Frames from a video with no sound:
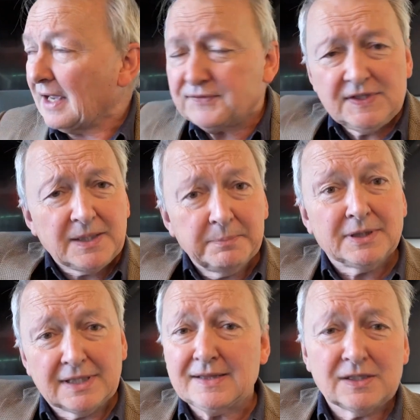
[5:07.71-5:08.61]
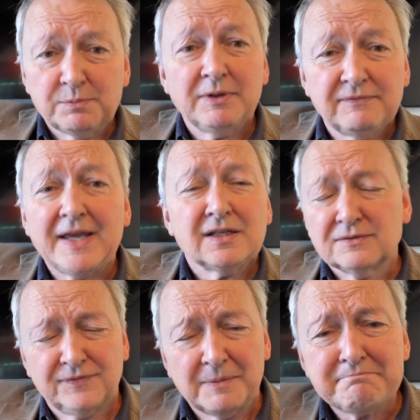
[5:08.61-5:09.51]
I've seen a building that's been
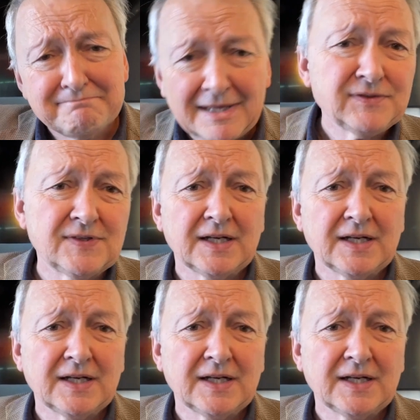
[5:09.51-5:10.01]
vacant for months